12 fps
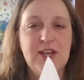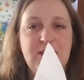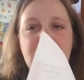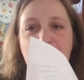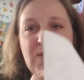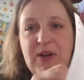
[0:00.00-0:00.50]

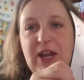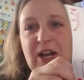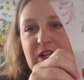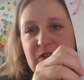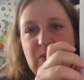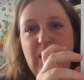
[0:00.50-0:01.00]
So
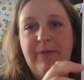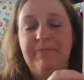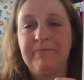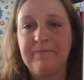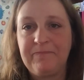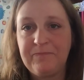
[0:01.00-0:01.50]
here's one
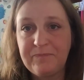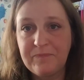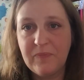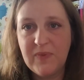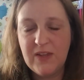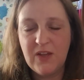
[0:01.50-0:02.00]

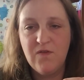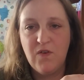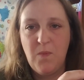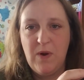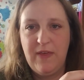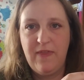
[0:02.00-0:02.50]

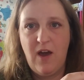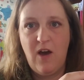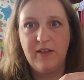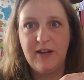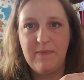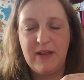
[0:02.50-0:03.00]
from one of the
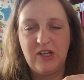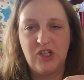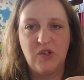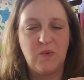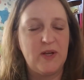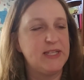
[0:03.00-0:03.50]
holiday
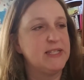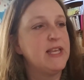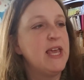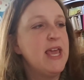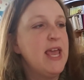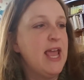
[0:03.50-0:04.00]
manager ones
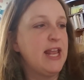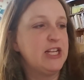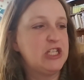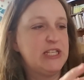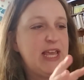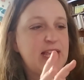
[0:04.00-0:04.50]
and it
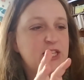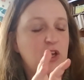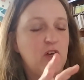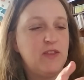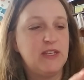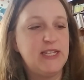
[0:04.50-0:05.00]
just has
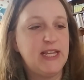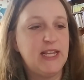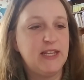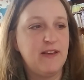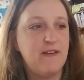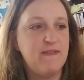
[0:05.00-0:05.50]
all, the date
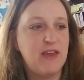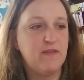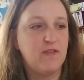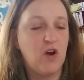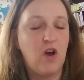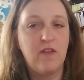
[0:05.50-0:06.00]
and the event
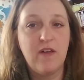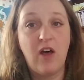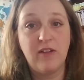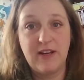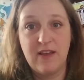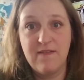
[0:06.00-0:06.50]
for all the
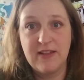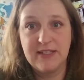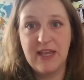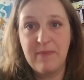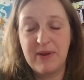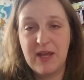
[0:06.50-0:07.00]
holiday events
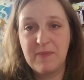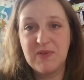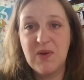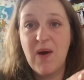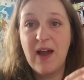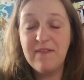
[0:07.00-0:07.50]
coming up
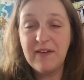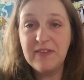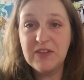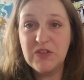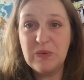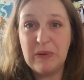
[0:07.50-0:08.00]
so I find
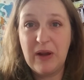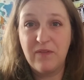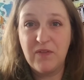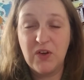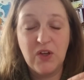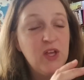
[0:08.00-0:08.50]
this super
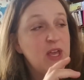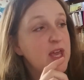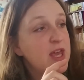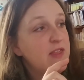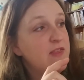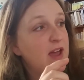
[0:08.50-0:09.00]
helpful
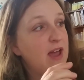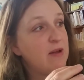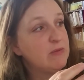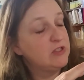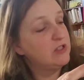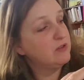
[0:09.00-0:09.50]
that I
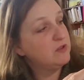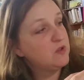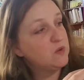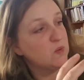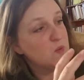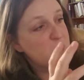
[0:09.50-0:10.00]
was going
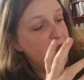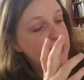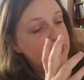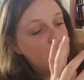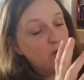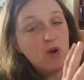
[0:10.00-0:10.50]
to write
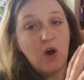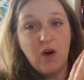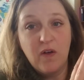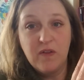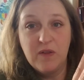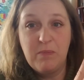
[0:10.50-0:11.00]
down
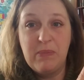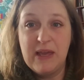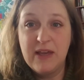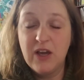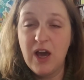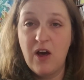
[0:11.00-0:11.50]
all the
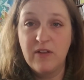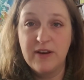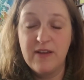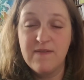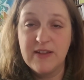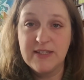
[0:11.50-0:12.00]
big
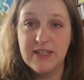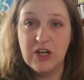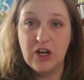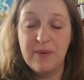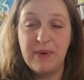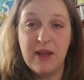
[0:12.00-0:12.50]
holiday events that are
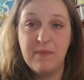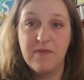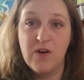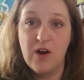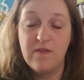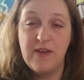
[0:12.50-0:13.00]
coming up
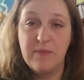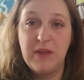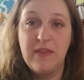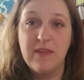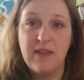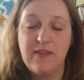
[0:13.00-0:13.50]
for our family
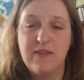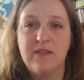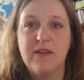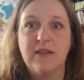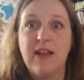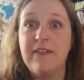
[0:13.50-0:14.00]
that like
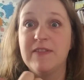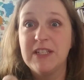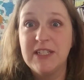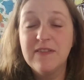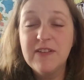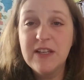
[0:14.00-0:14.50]
the live
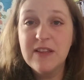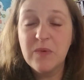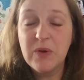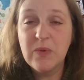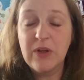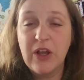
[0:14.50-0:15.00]
nativity that
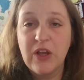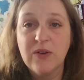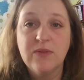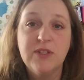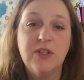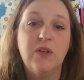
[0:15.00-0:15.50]
we want to
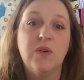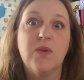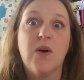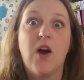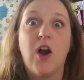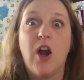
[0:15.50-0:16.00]
go to
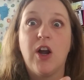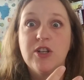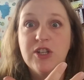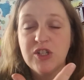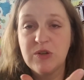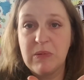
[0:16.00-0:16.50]
our
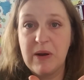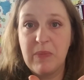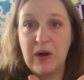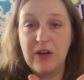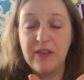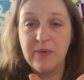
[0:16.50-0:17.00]
gingerbread
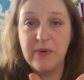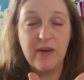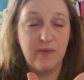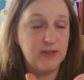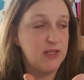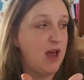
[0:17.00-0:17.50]
party that we
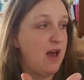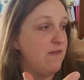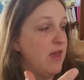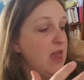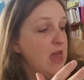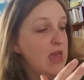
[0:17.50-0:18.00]
always have
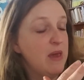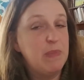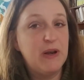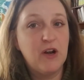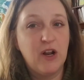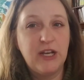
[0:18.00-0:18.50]
and
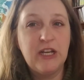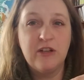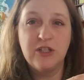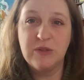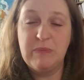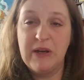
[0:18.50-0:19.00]
put it on here
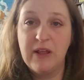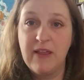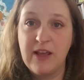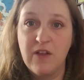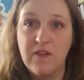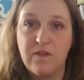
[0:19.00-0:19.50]
and just put it
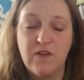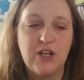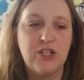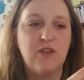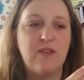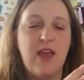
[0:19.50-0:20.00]
like on the fridge
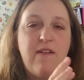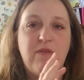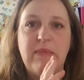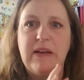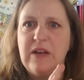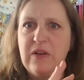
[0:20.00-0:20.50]
so that
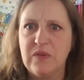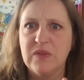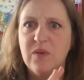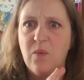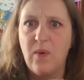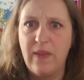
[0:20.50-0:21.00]
everybody knows
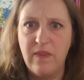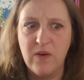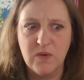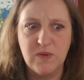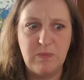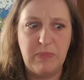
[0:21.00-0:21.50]
when
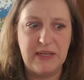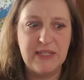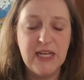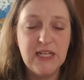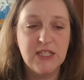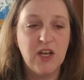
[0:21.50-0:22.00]
those big
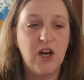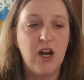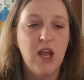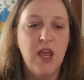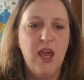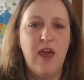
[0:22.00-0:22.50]
dates are
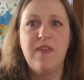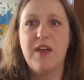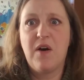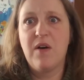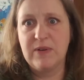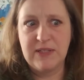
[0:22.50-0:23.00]
and they
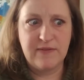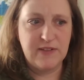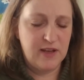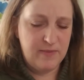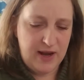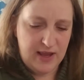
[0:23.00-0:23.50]
don't always have to
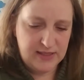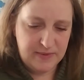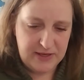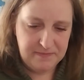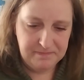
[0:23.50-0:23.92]
come and ask me.